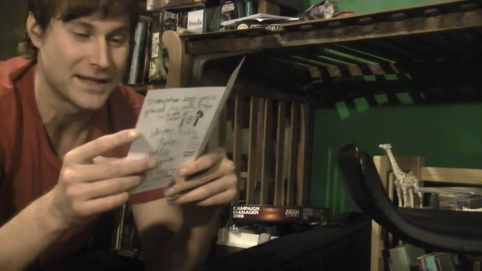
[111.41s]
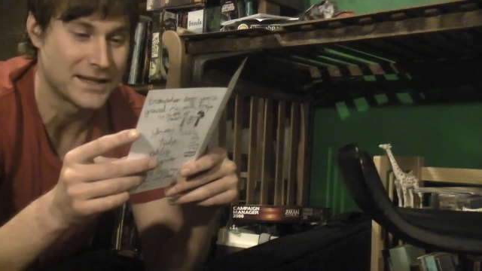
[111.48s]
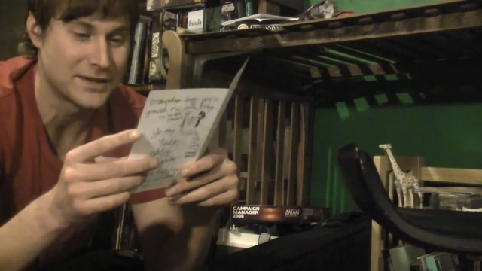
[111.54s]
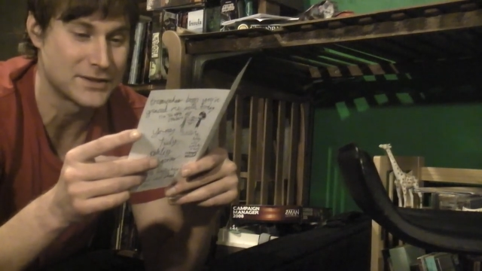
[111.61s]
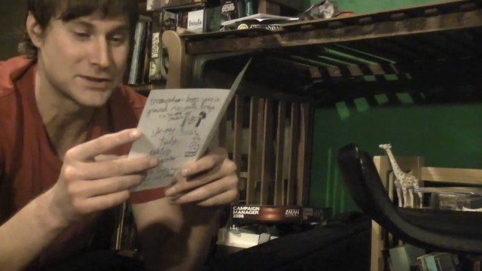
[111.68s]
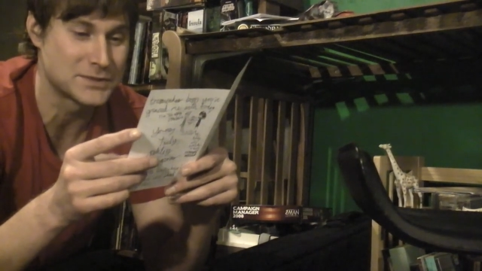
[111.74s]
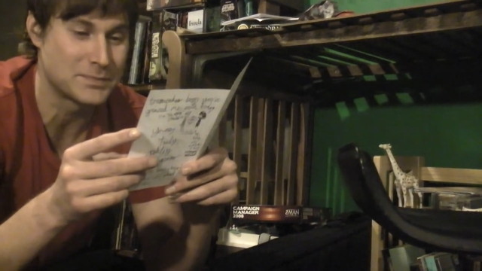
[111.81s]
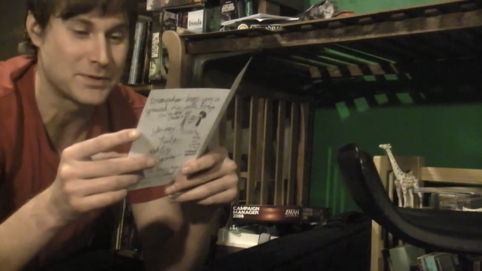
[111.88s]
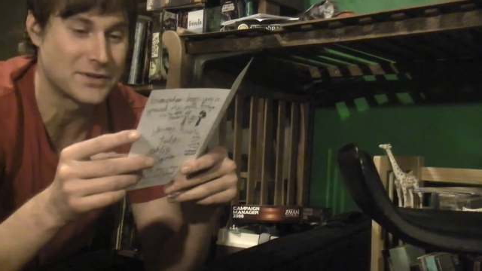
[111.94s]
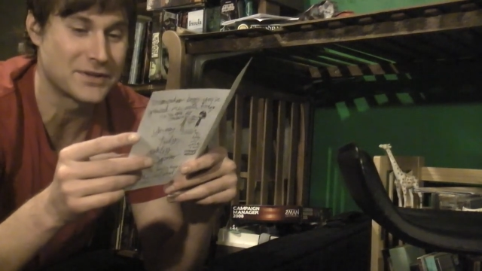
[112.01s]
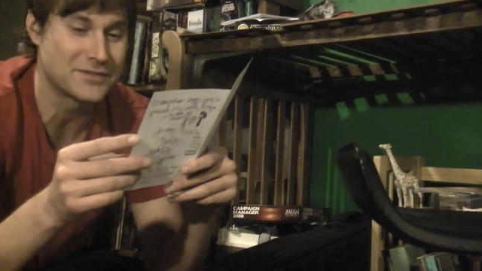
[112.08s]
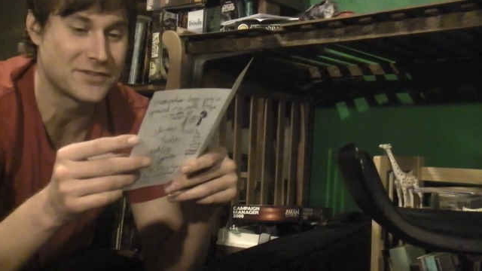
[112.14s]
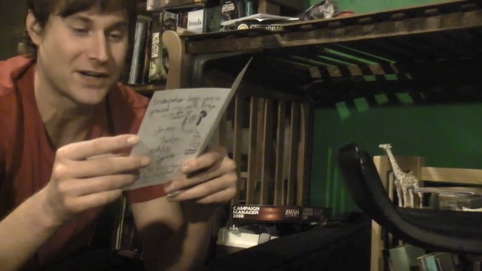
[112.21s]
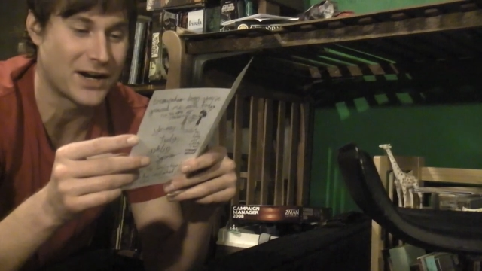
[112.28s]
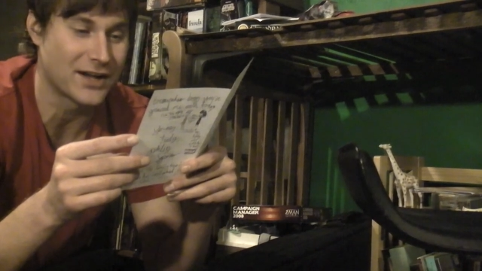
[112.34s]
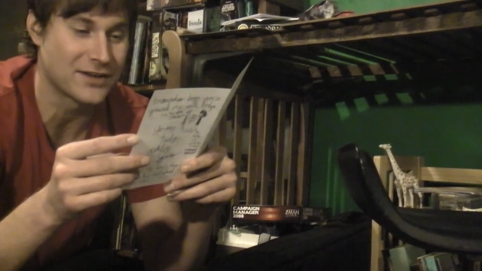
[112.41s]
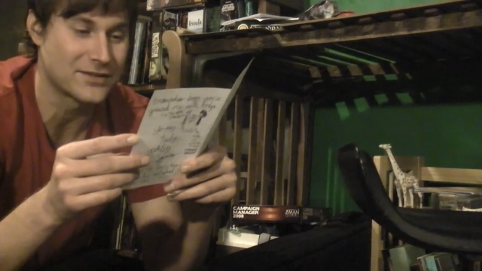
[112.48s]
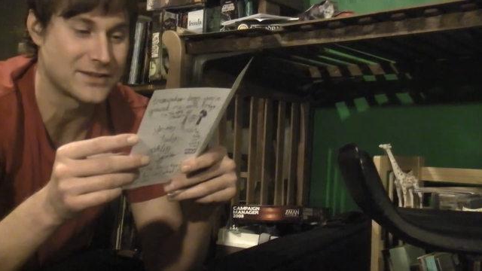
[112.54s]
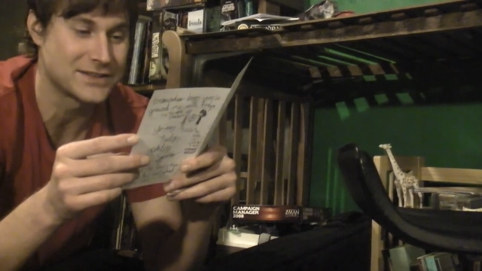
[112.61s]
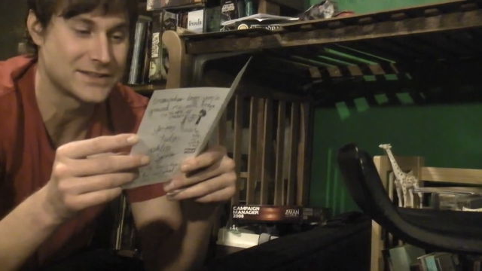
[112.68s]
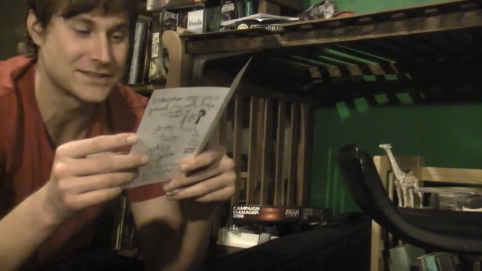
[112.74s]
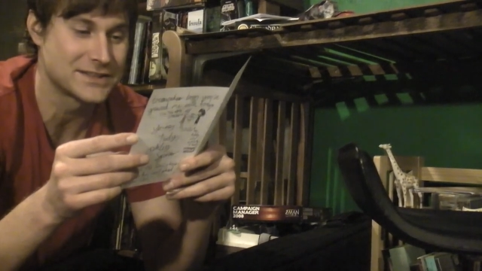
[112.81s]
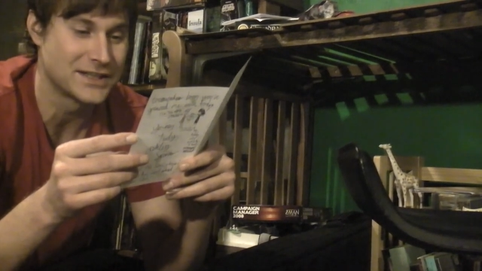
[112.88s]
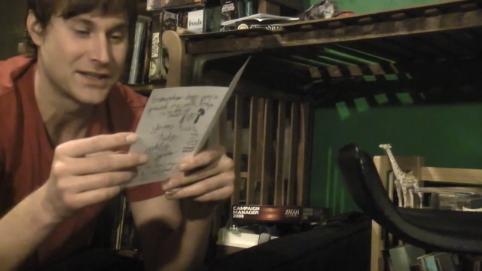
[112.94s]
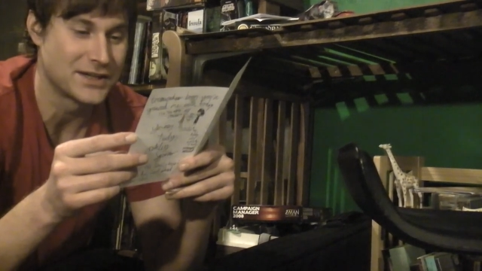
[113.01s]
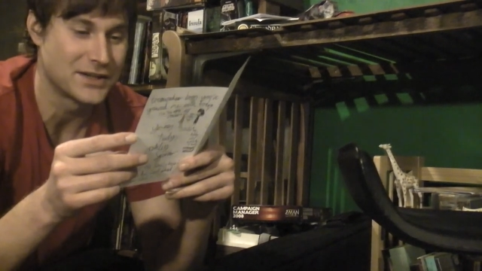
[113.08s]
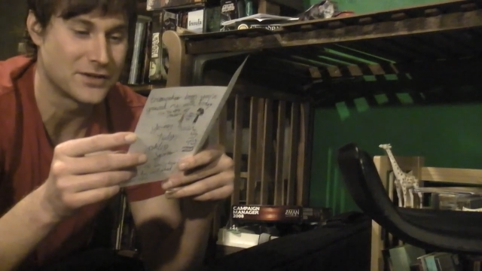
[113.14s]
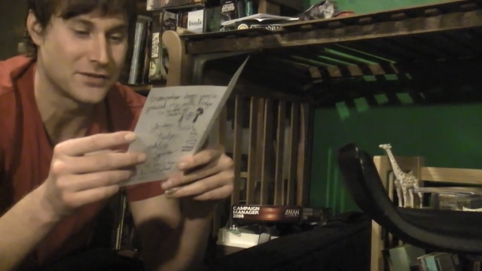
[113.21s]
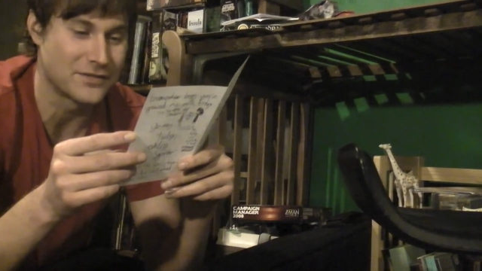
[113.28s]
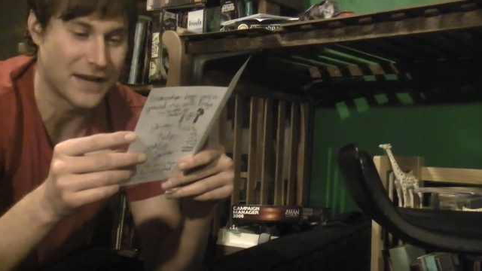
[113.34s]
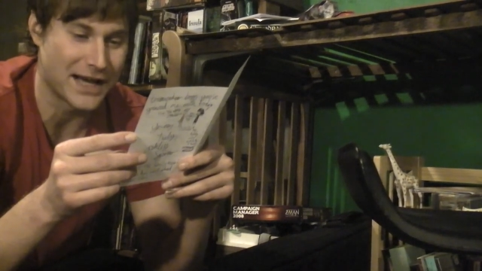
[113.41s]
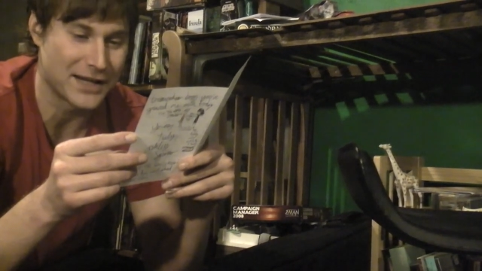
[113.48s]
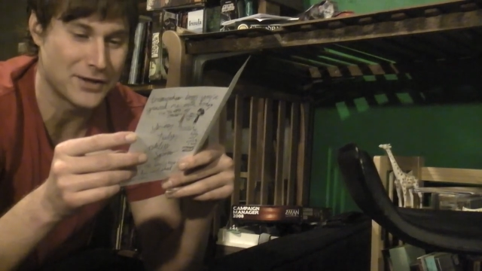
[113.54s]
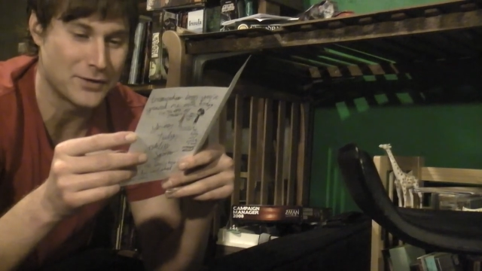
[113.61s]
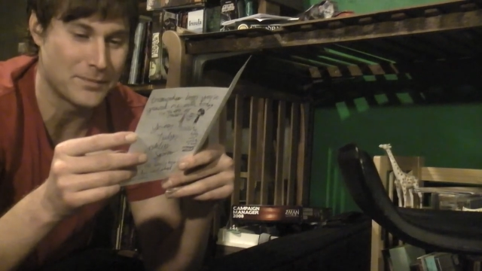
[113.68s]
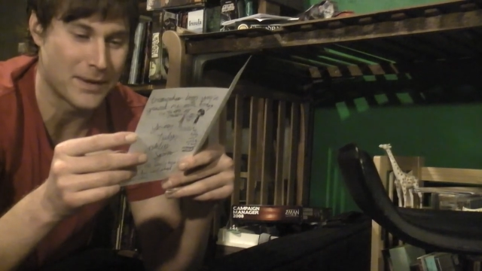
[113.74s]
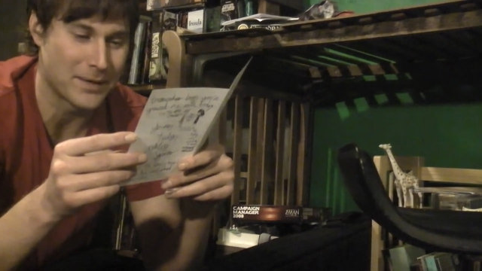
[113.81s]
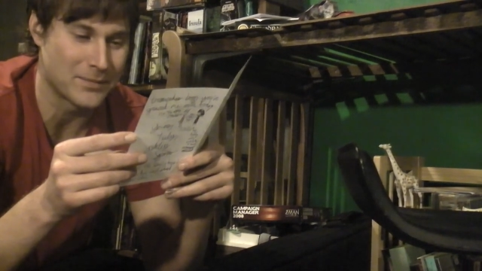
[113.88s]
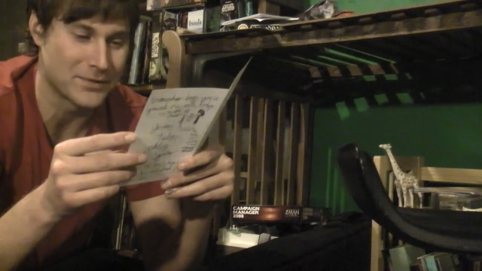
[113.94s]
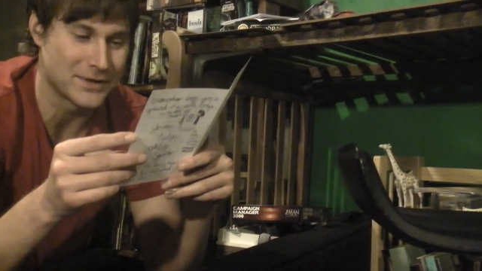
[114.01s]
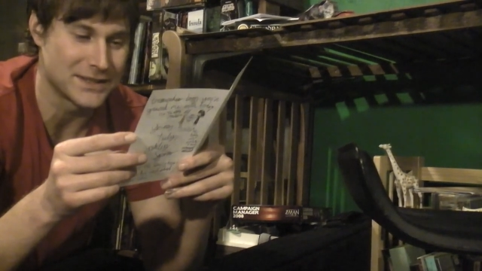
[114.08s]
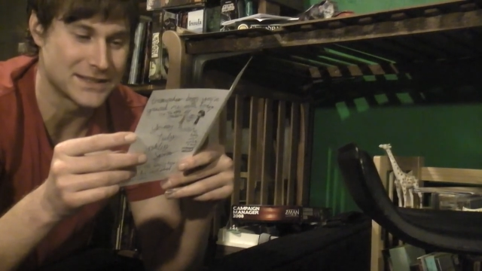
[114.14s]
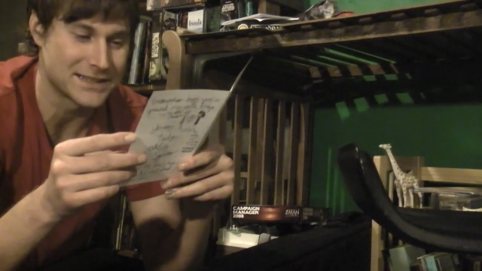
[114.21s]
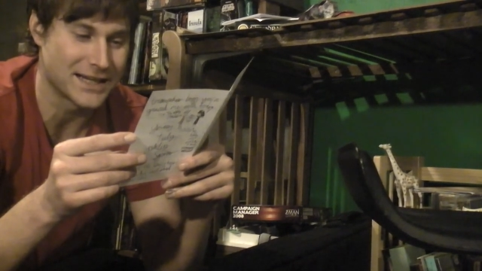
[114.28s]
your spirit of tolerance, your valued memories,